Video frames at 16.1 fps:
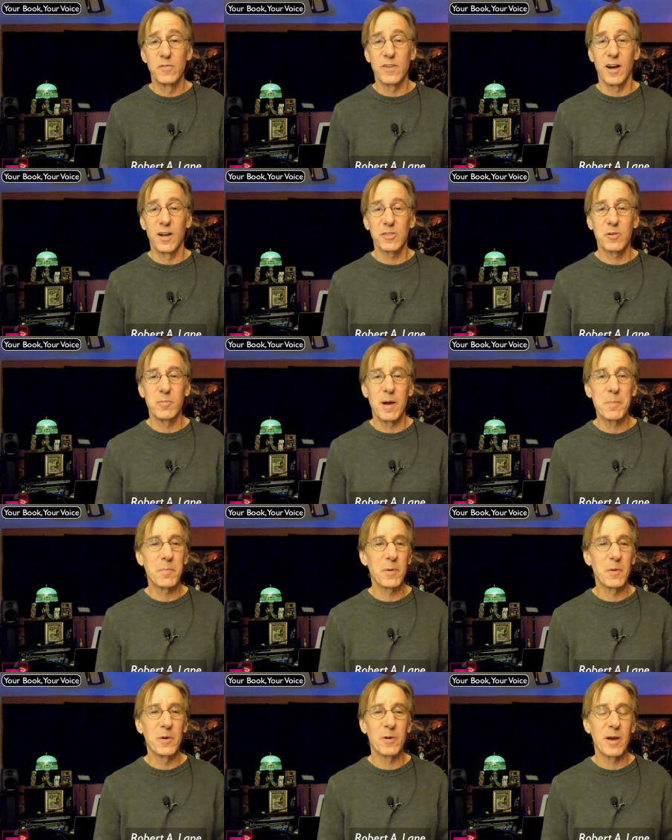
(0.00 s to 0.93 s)
gone through my
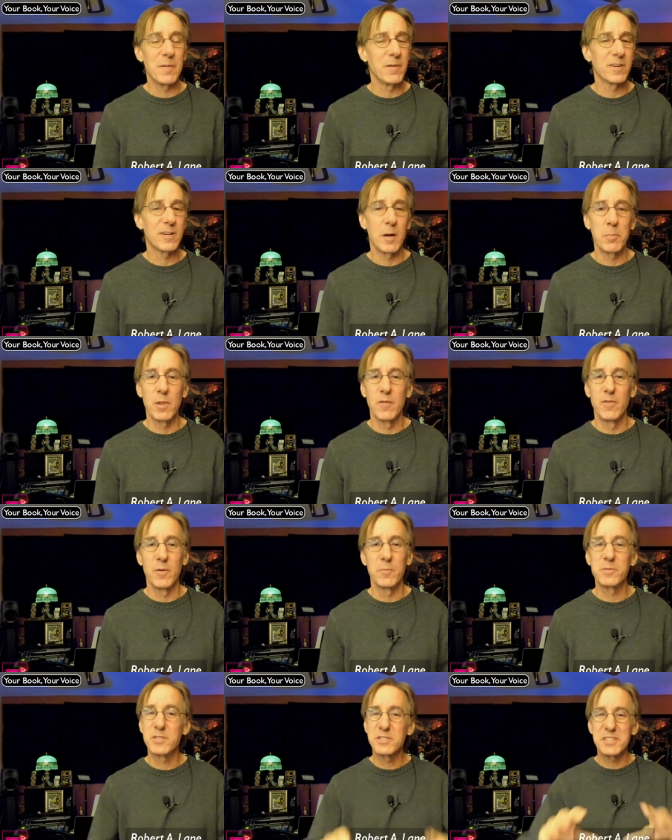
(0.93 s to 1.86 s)
program. A couple of
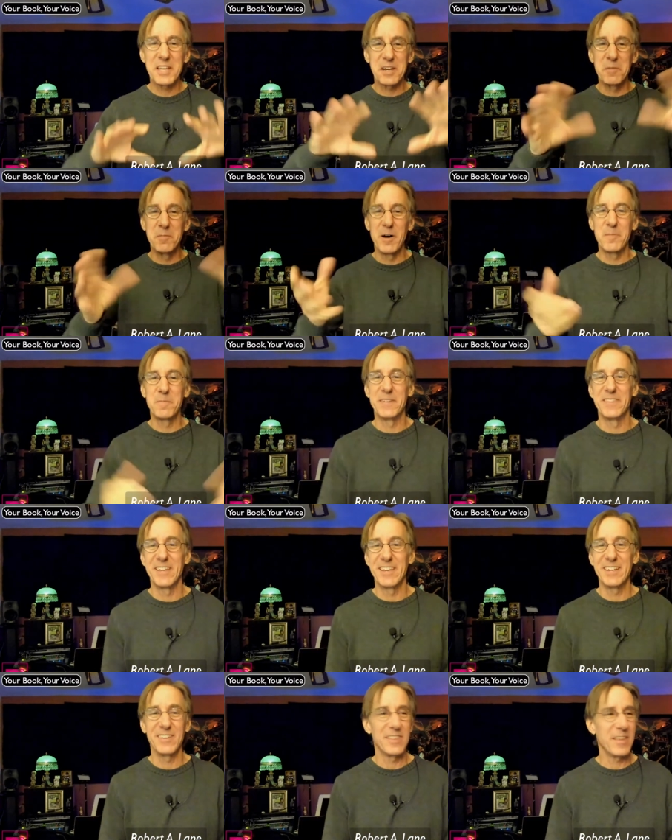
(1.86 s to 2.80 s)
them set them up, and
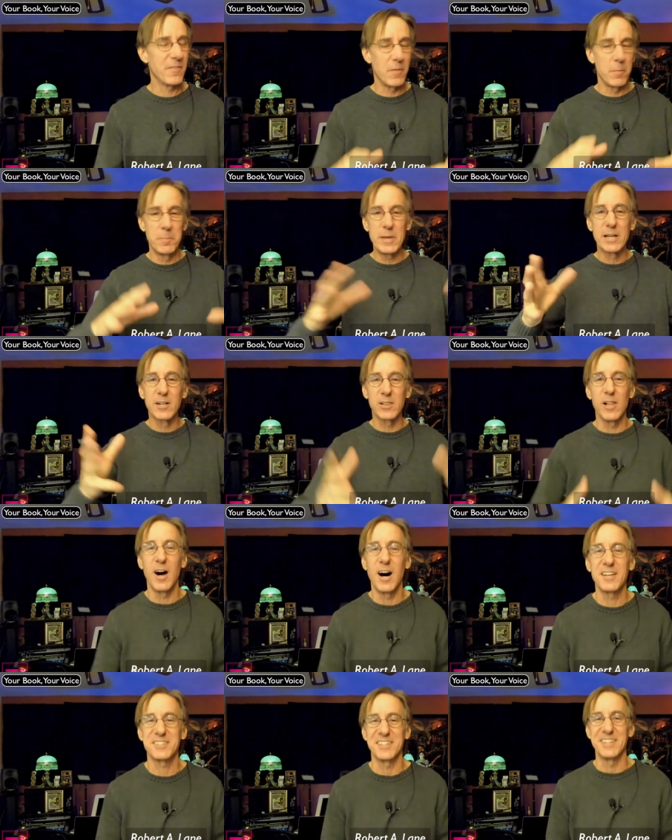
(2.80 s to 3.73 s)
you know they have a big
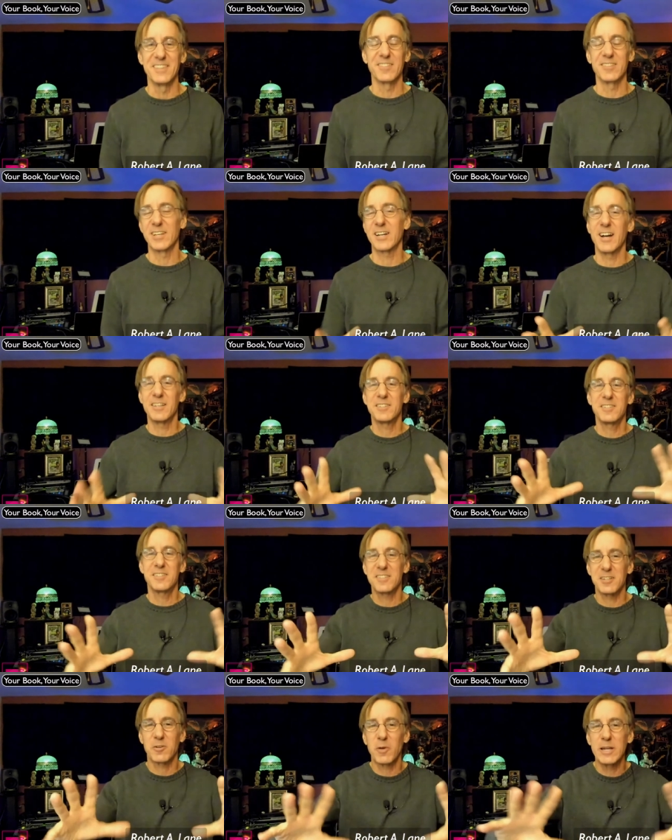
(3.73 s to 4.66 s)
closet, and they're like, oh, "This is
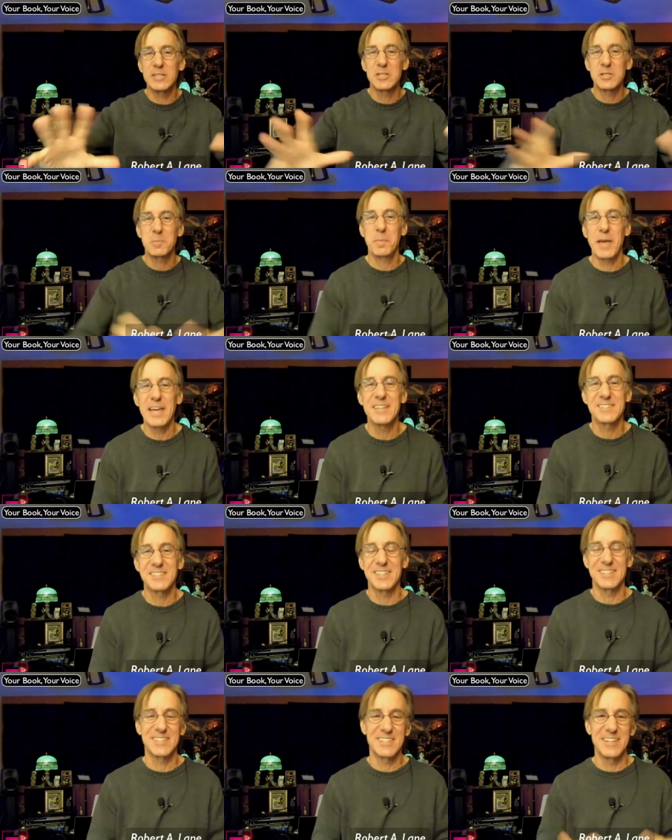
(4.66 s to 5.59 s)
a great space.
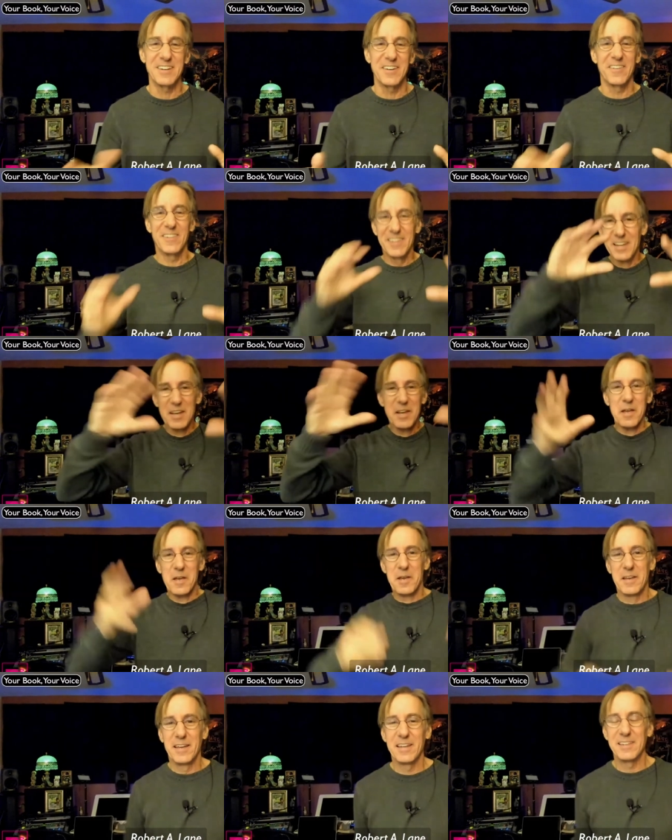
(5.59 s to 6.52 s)
It's you know,
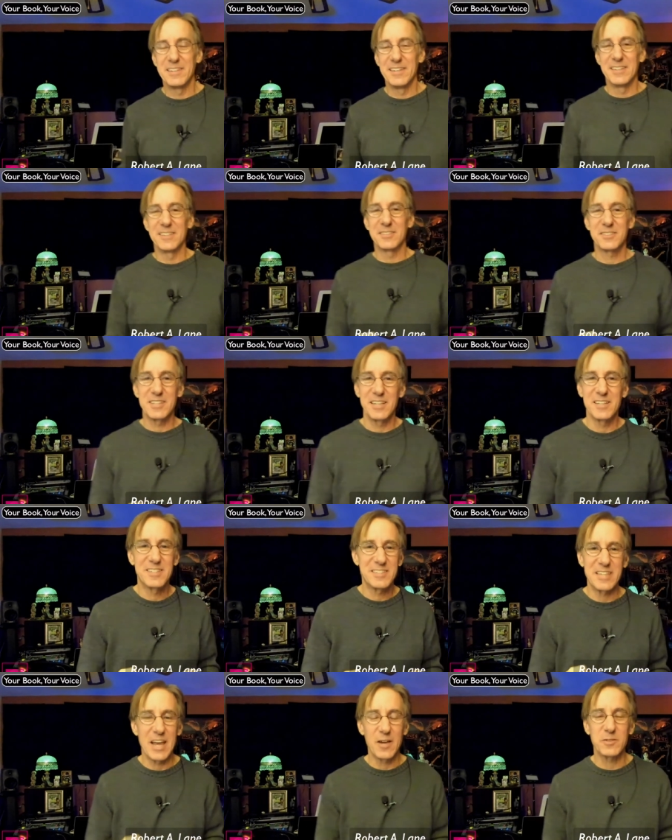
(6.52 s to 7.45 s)
it it
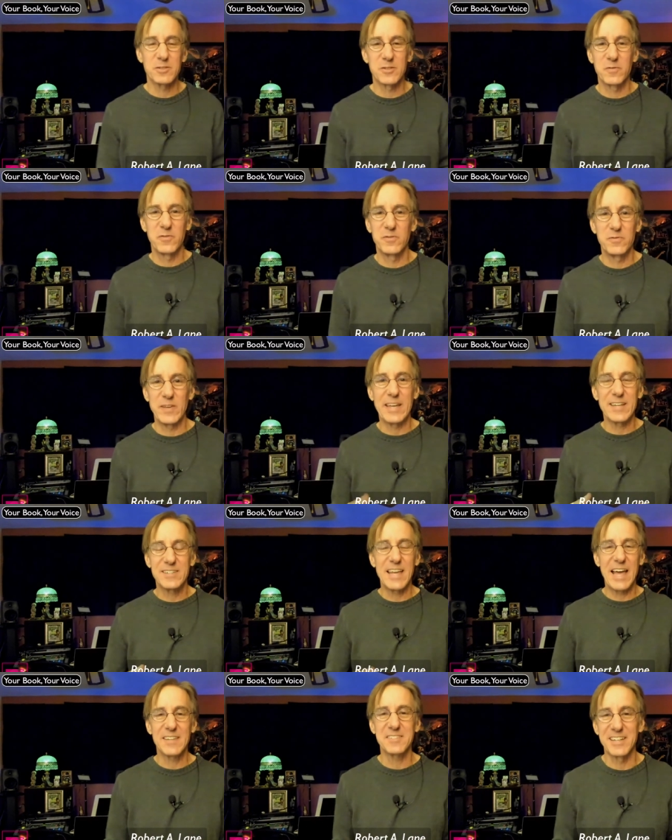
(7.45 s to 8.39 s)
sounds
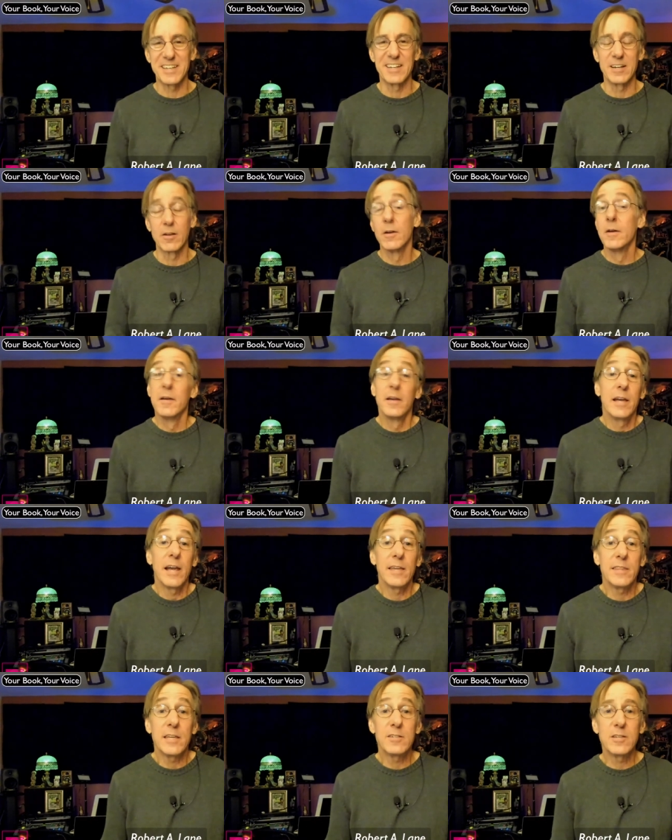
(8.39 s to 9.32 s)
fantastic in here,"
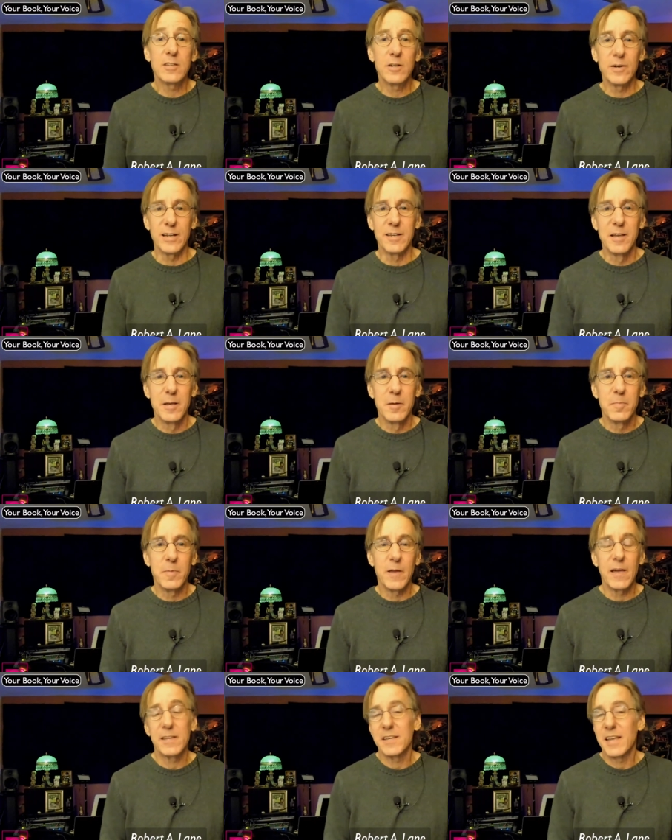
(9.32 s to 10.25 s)
and they do it,
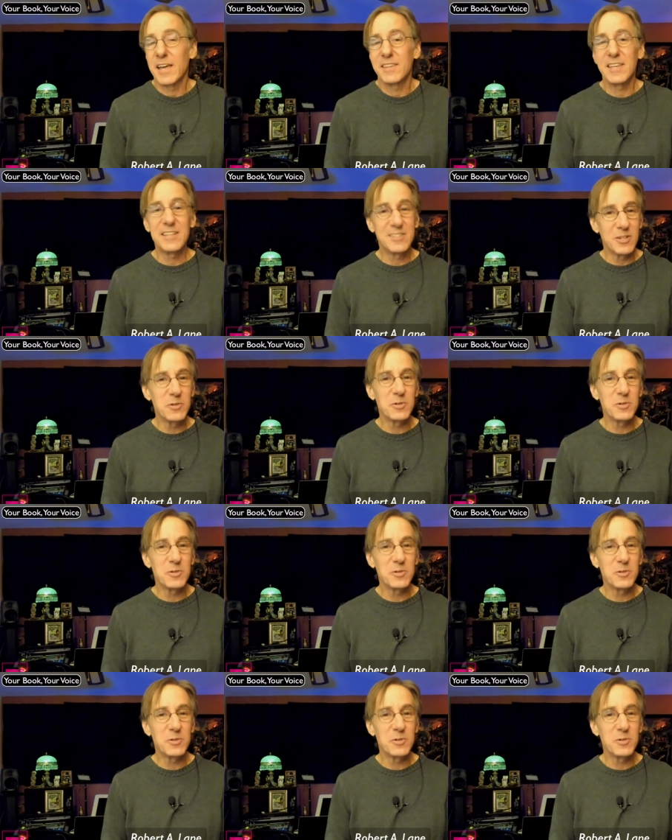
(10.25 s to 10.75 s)
and and they do